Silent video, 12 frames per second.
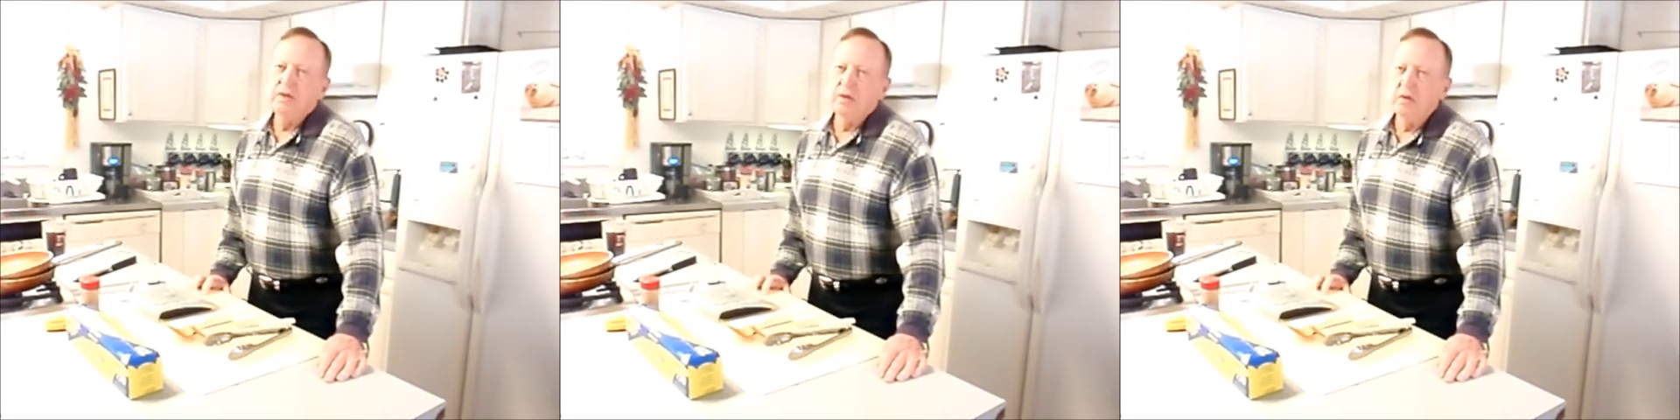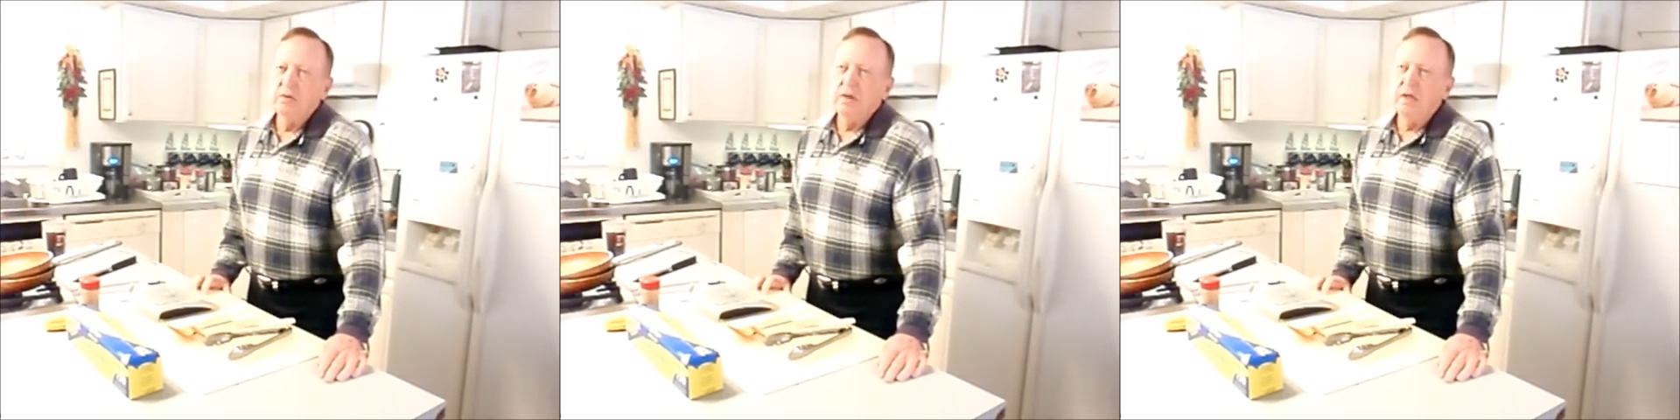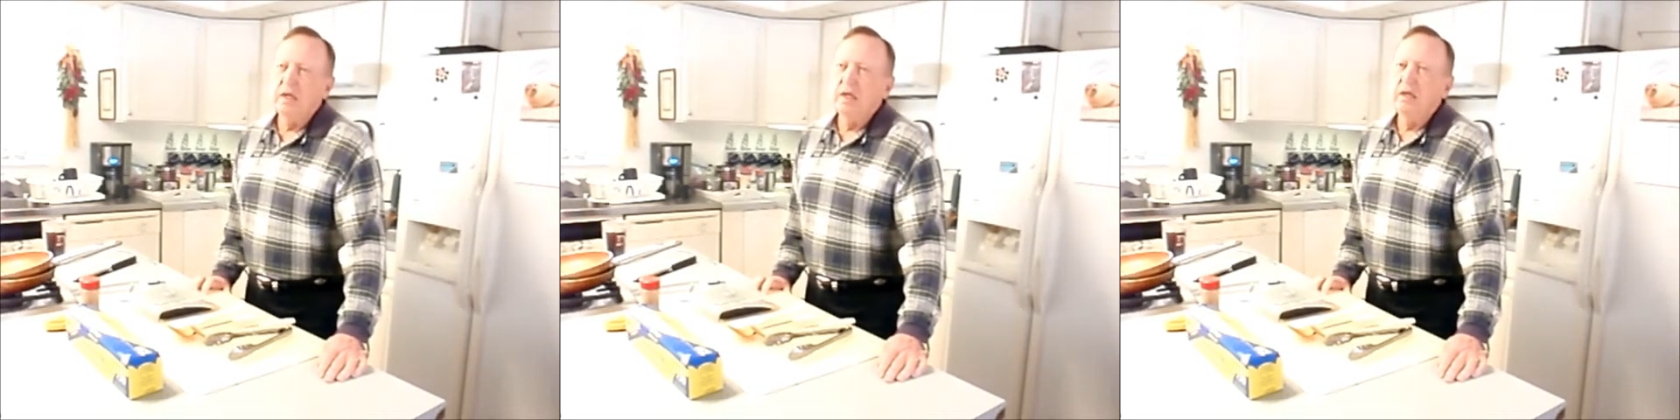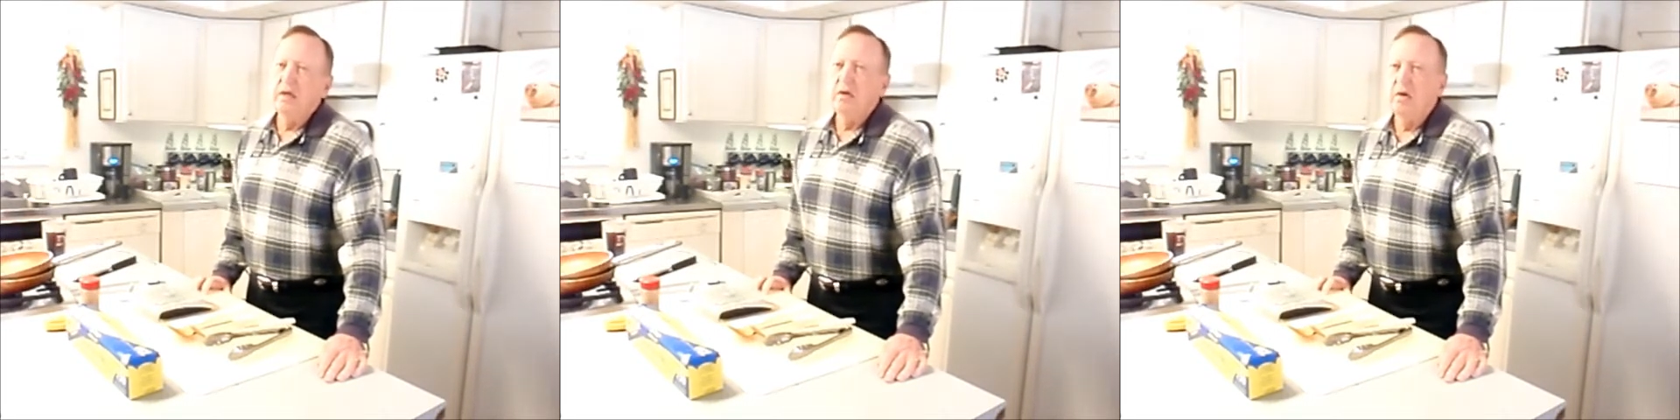don't
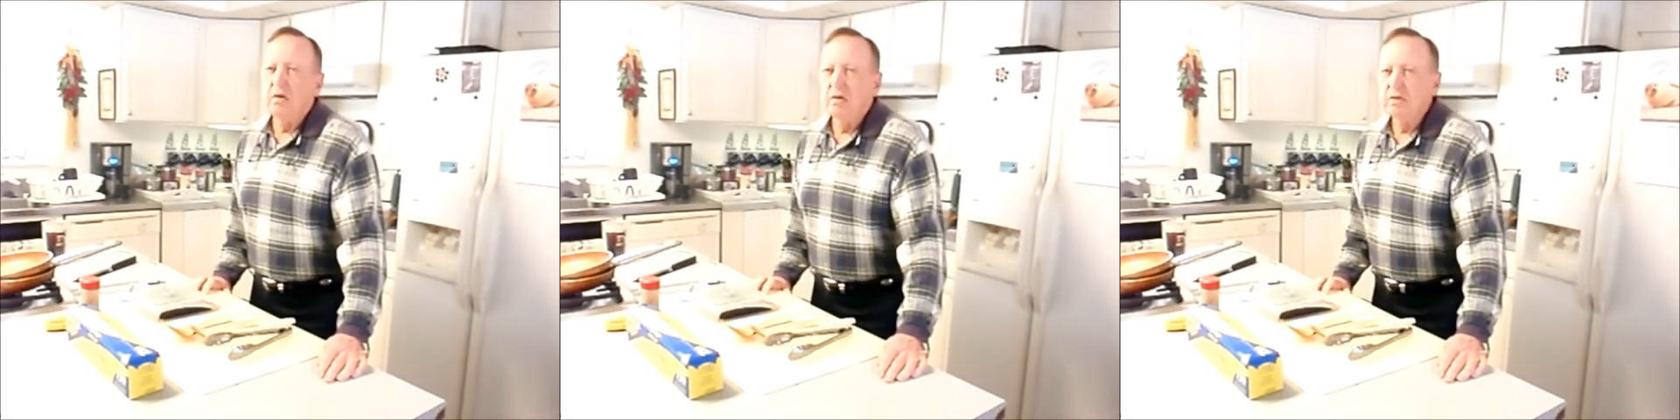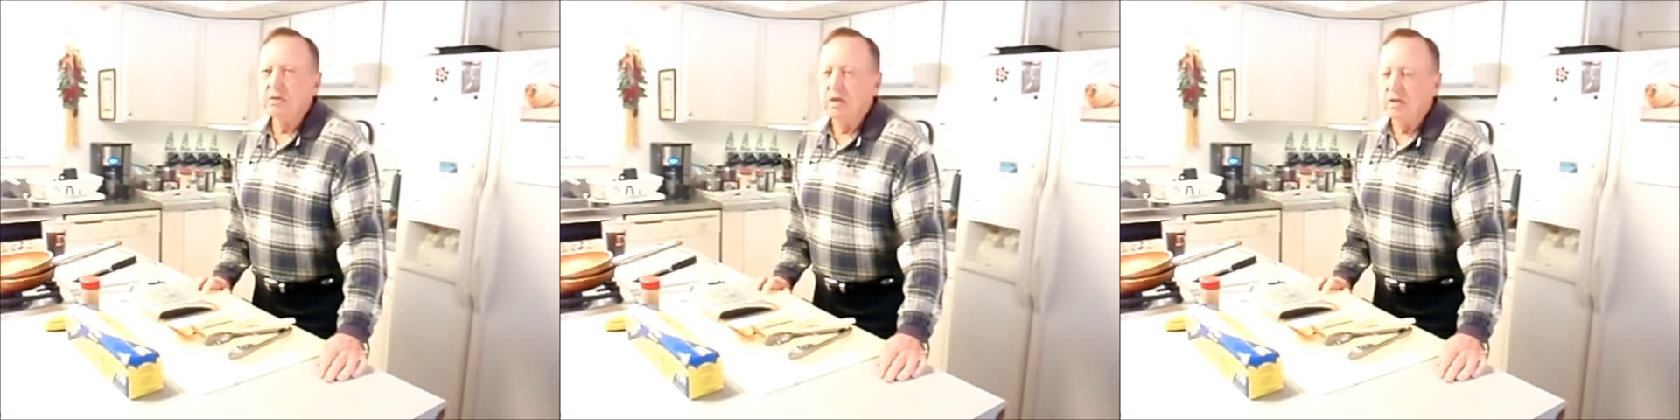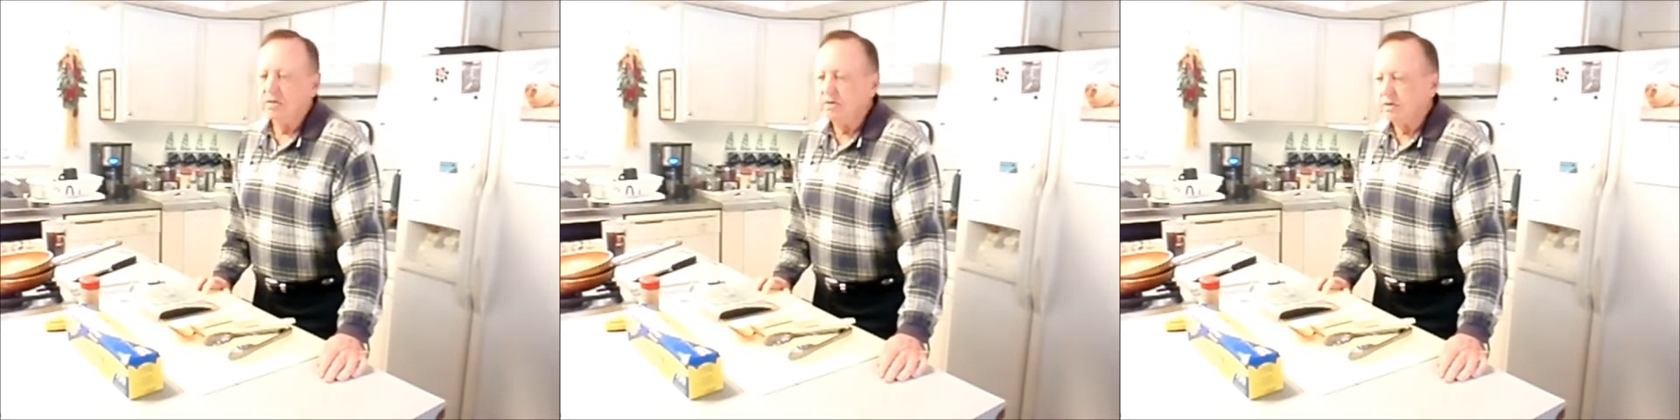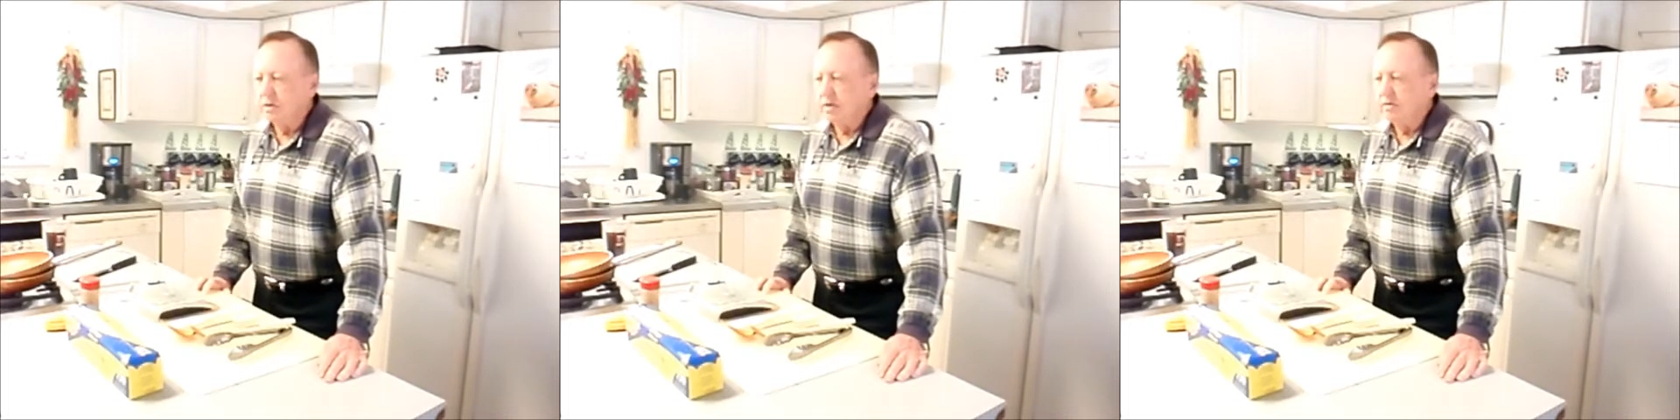need, and all this kind of
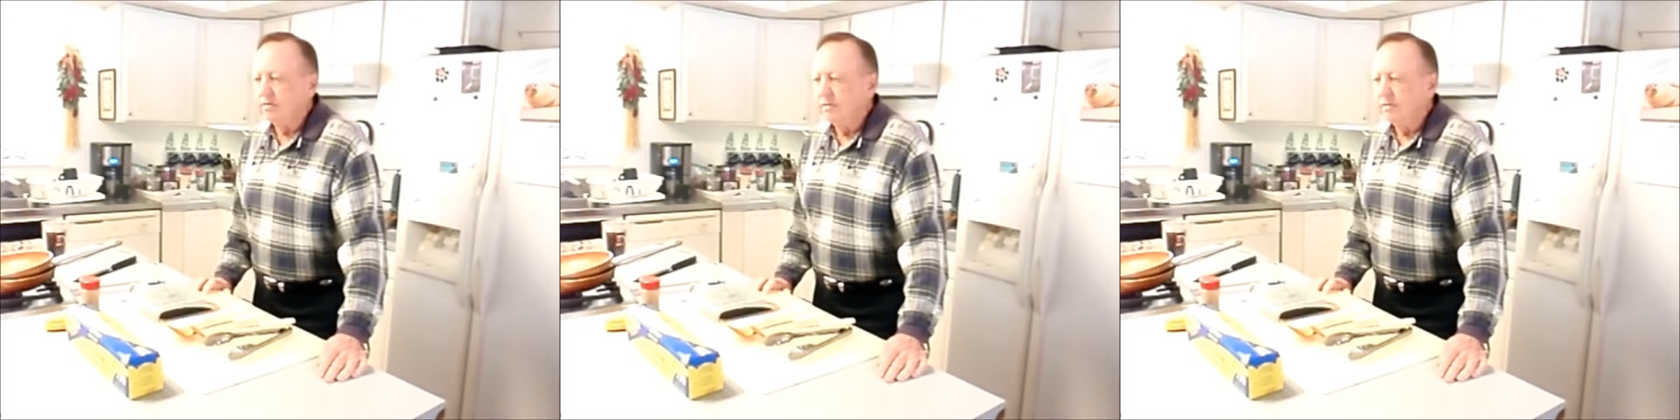stuff.